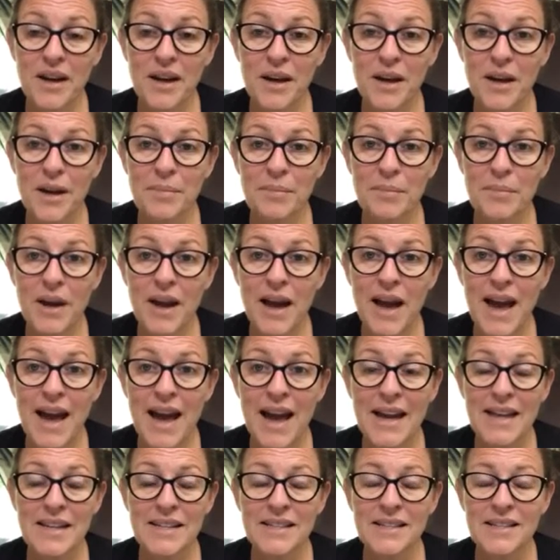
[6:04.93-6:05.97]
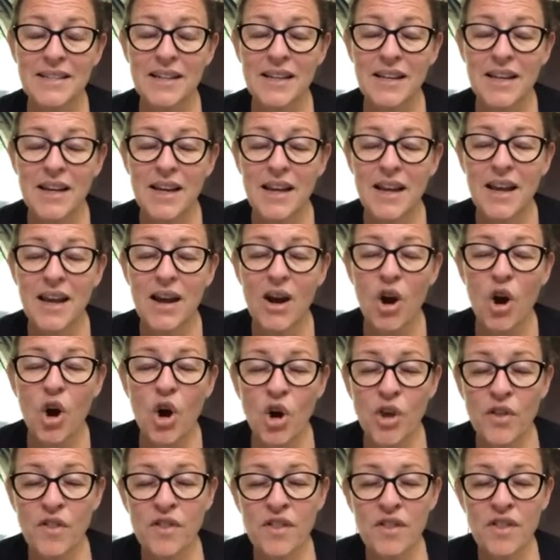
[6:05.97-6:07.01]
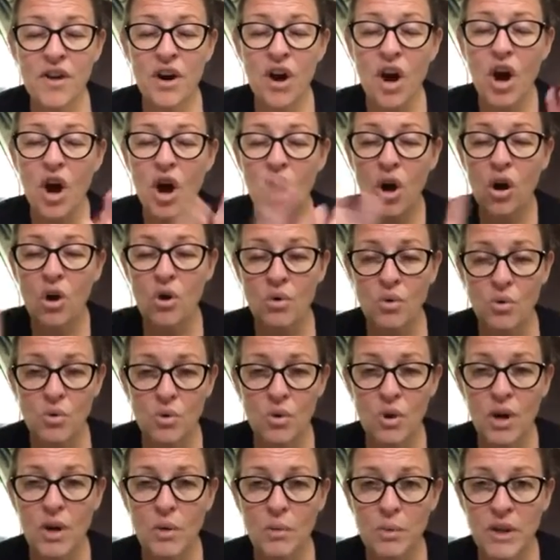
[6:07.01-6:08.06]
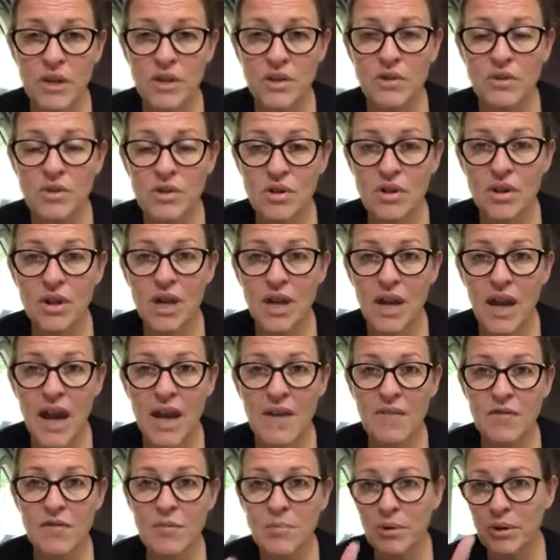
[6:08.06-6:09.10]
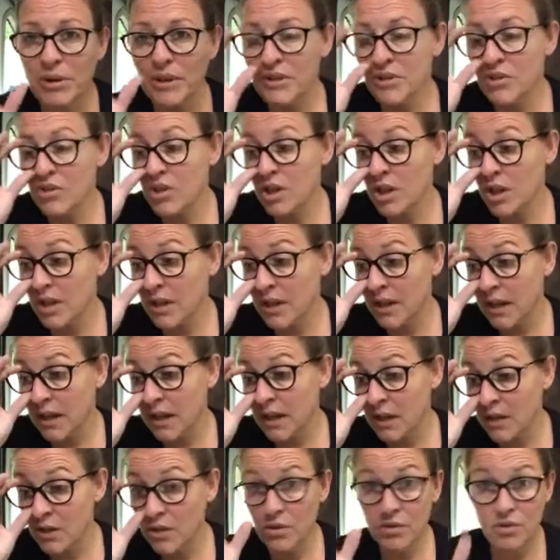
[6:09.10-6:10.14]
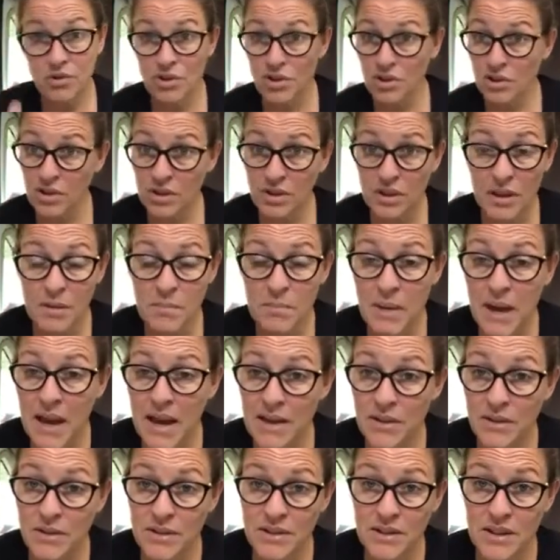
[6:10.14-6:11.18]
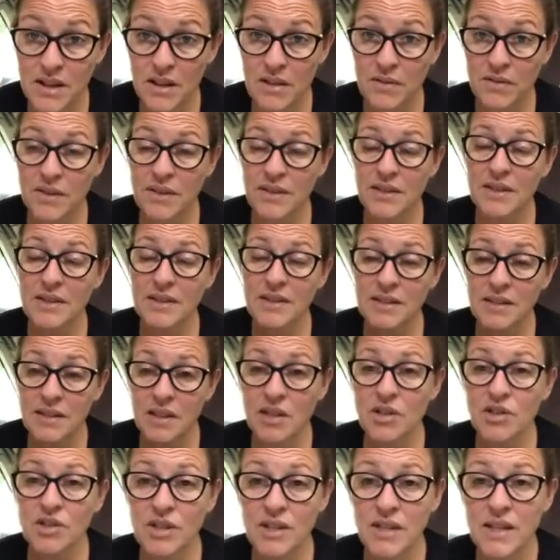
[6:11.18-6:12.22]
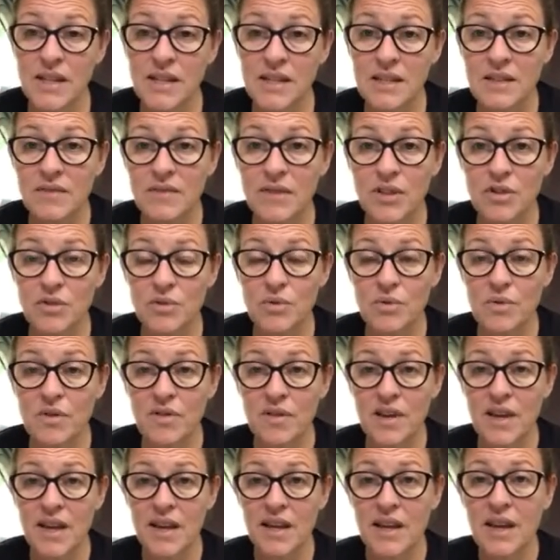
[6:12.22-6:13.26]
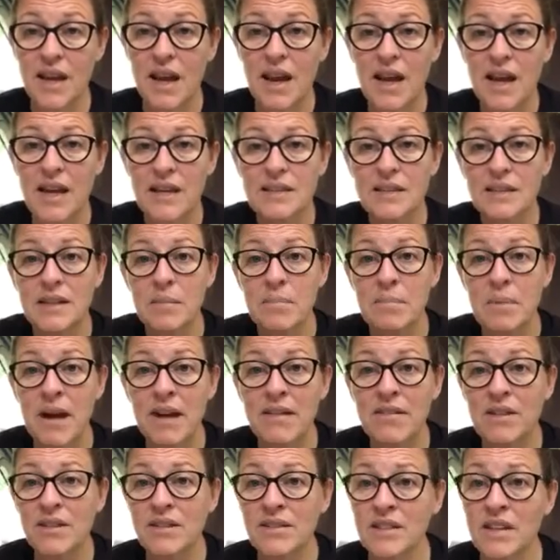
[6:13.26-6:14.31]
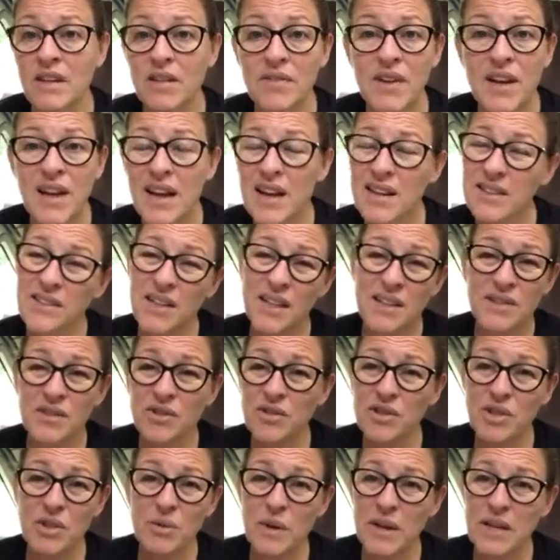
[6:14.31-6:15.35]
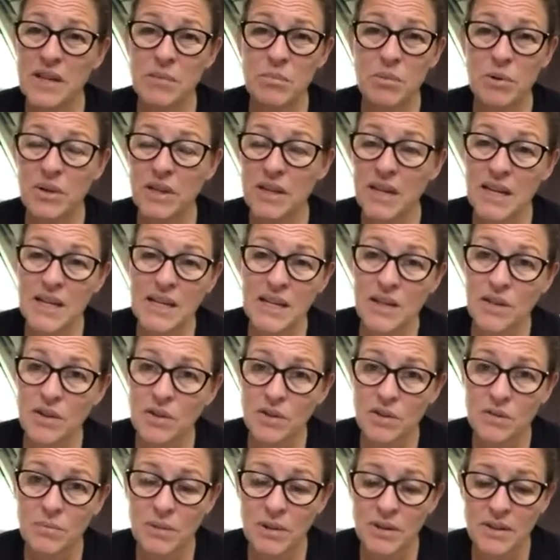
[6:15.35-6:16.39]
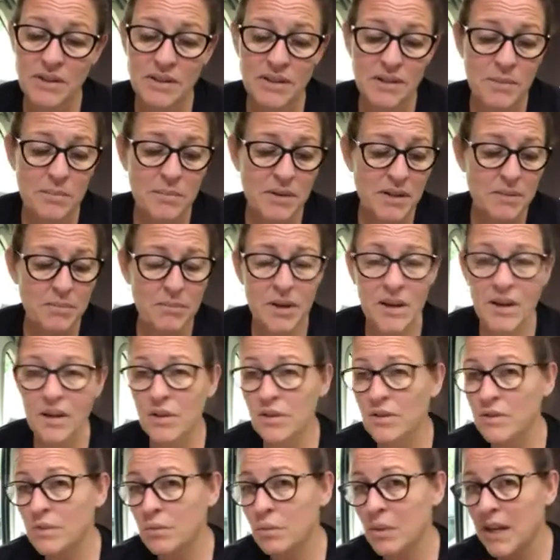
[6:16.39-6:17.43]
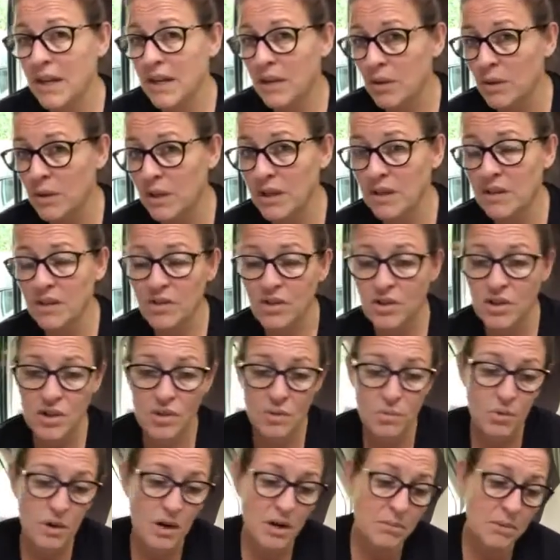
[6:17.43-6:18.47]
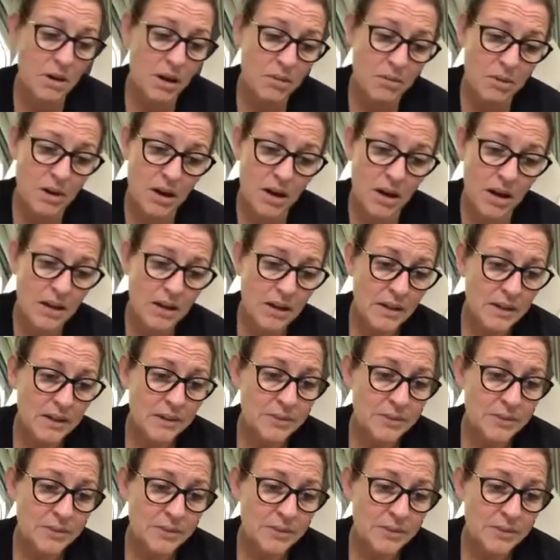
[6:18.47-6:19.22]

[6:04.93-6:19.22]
And on the whole, when you look at everybody's journey, you shouldn't compare yourself. This is such an individual thing, and comparing yourself doesn't do anybody any good, because somebody might lose weight quicker than you, blah, blah, blah.